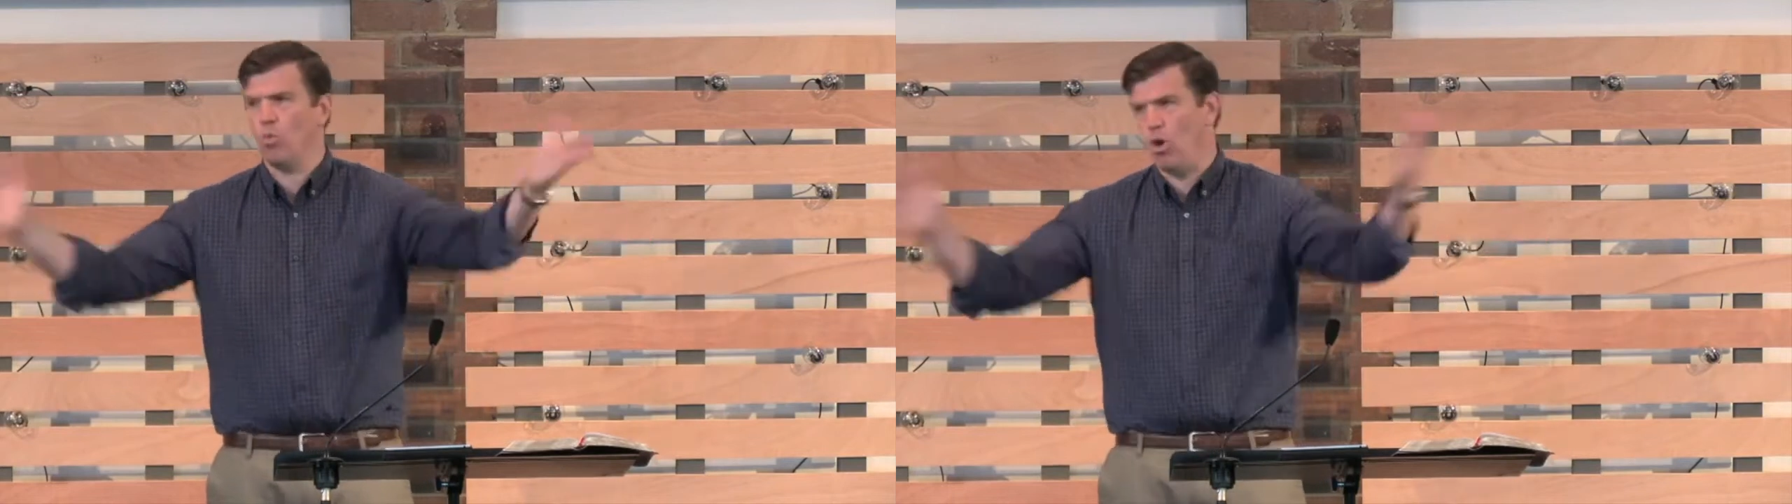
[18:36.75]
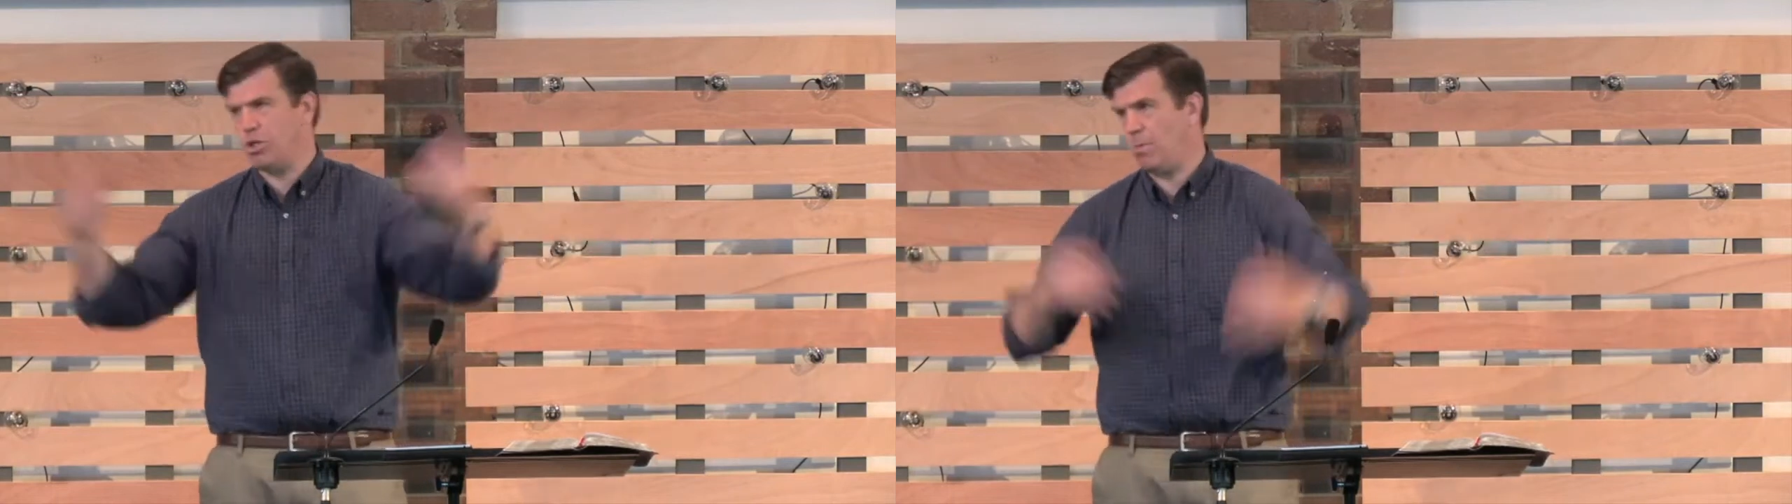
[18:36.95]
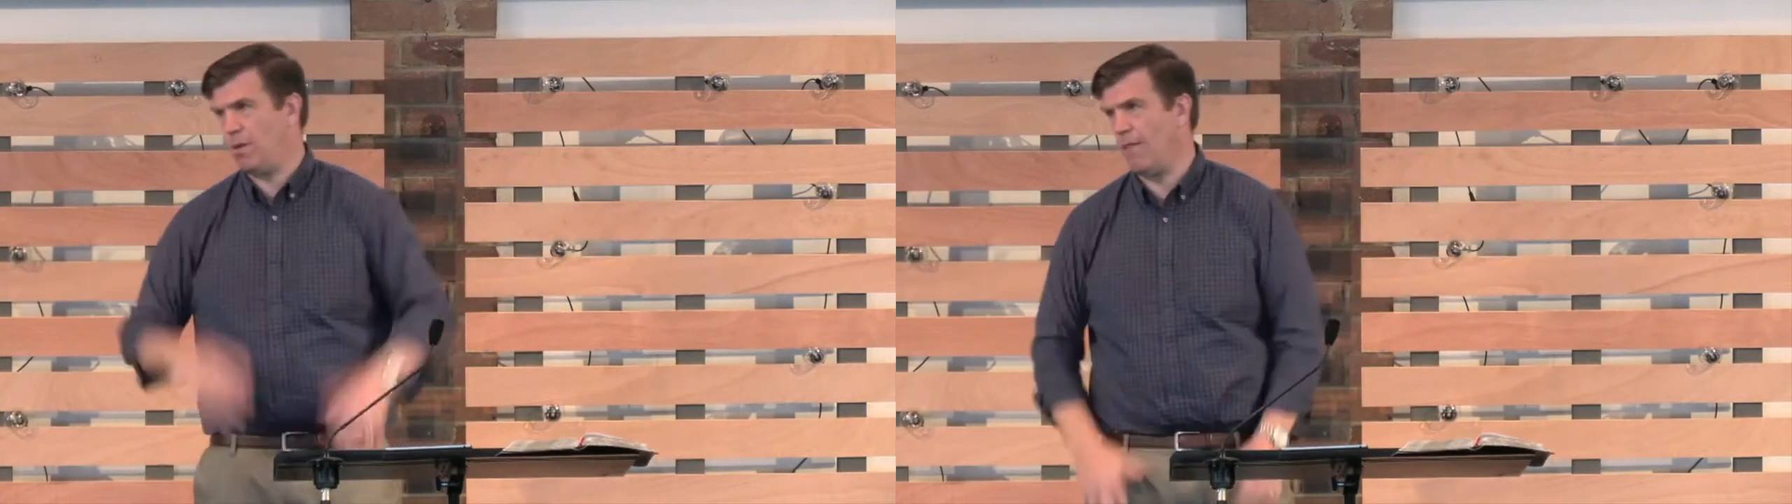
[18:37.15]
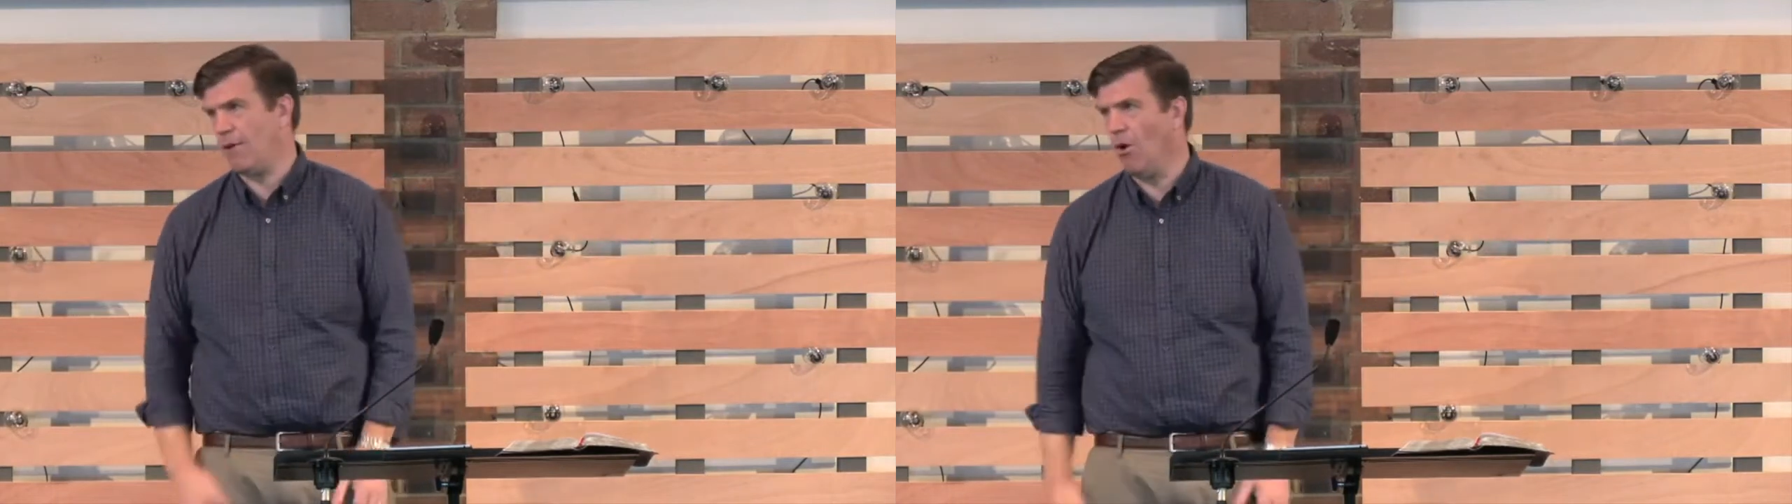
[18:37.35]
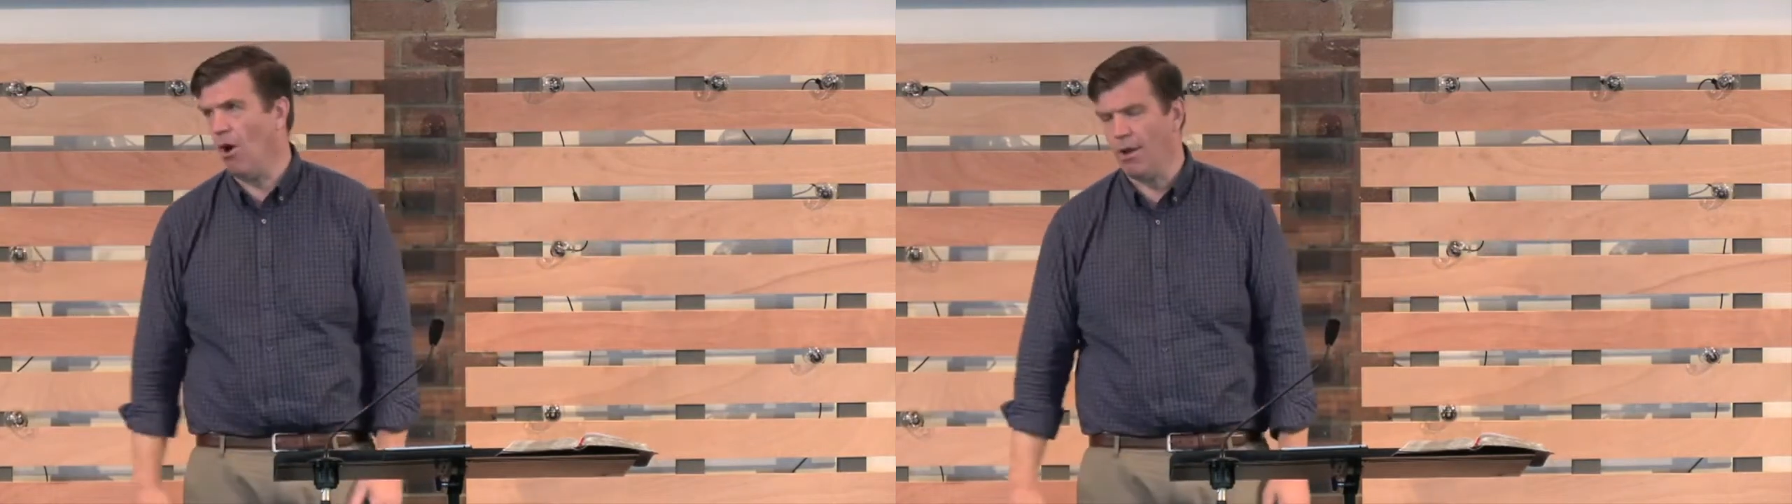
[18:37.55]
worship another
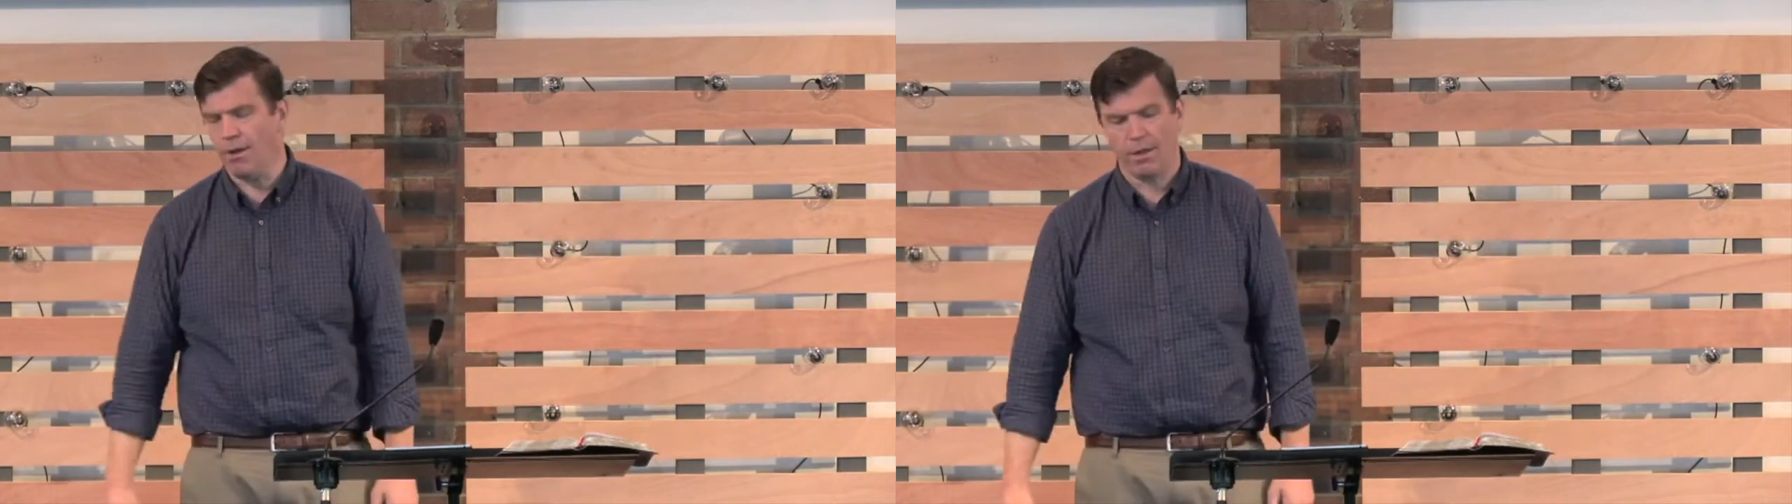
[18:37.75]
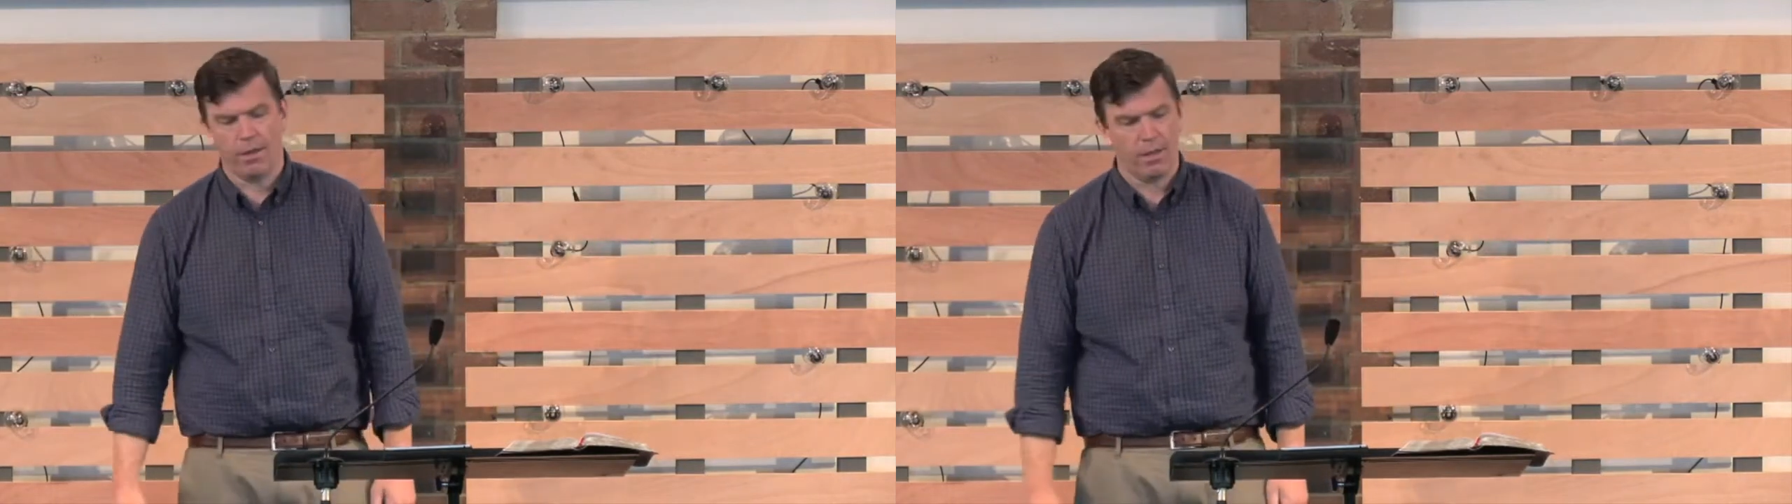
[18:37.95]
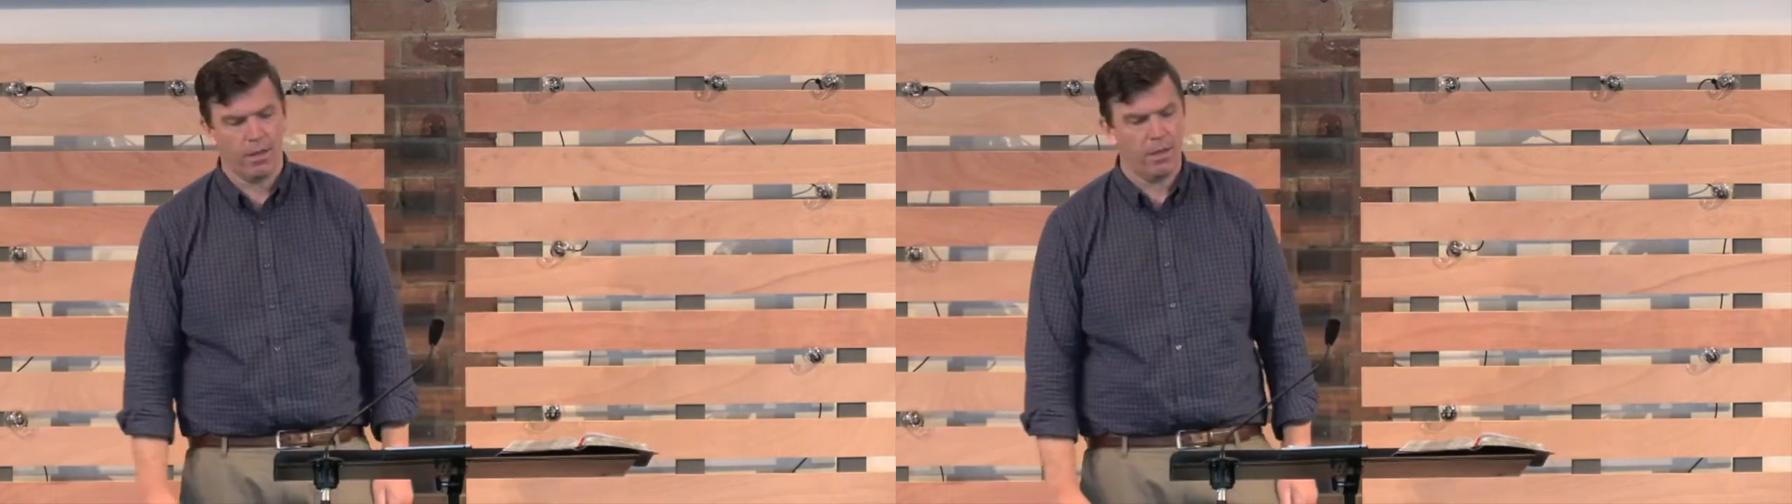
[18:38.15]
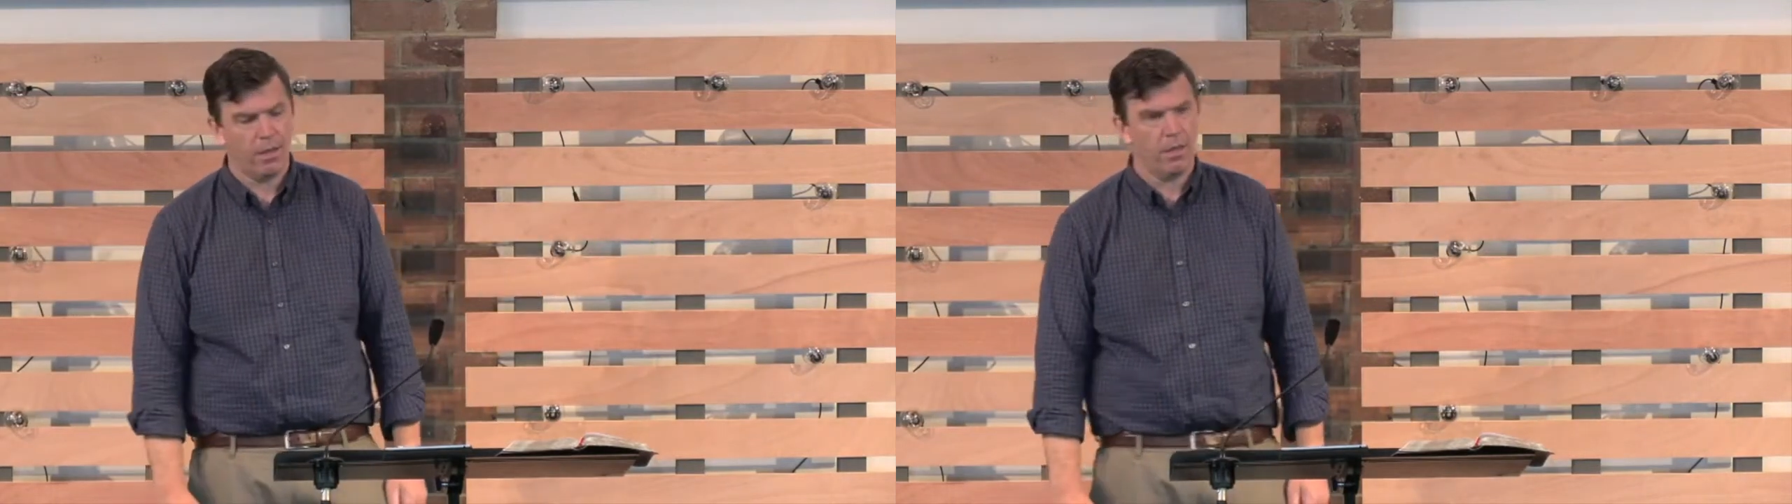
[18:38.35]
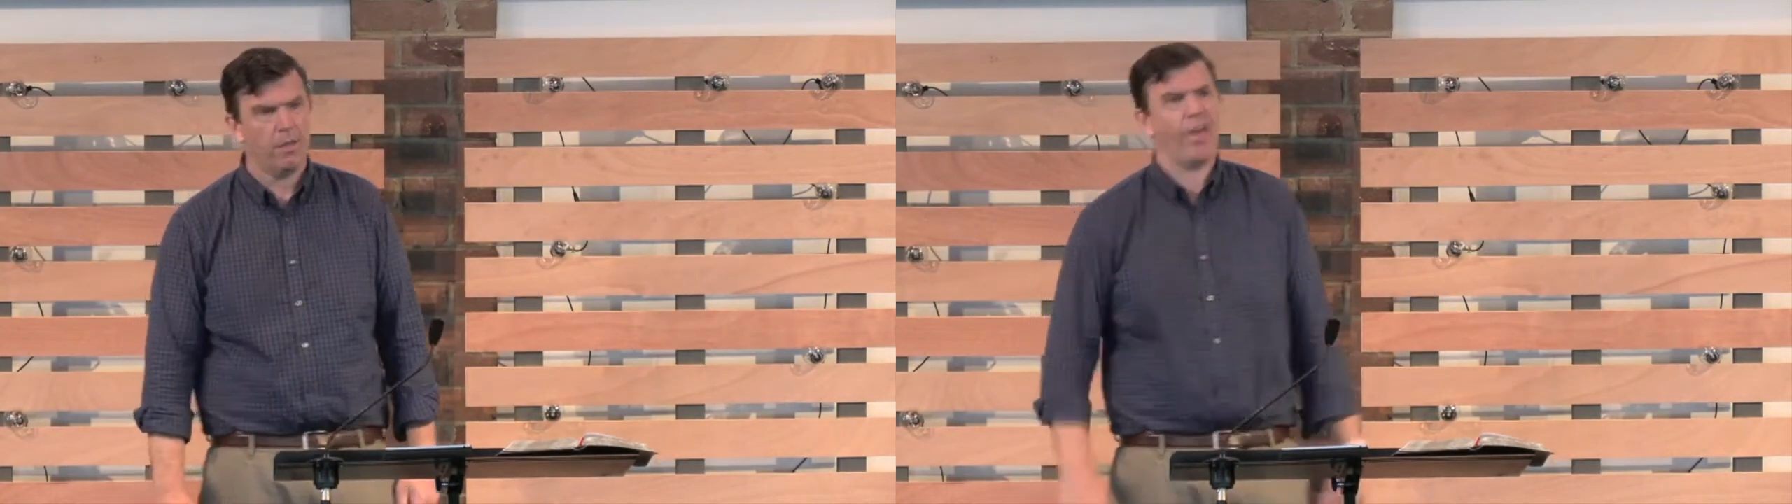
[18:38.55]
god." They